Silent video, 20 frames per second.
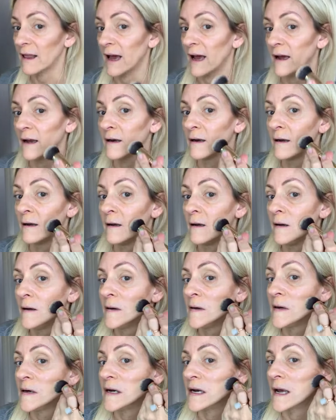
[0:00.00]
that
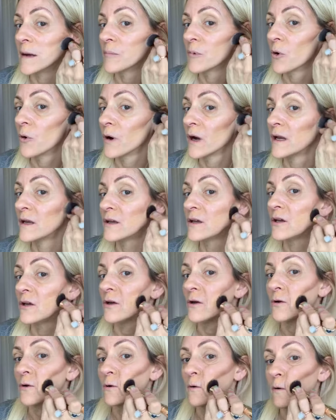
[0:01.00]
and I'm going
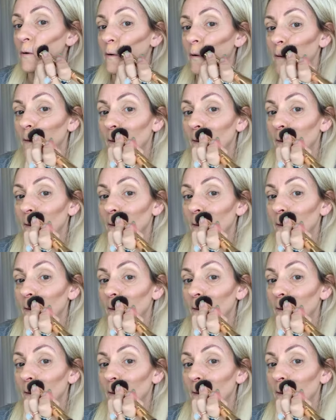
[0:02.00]
to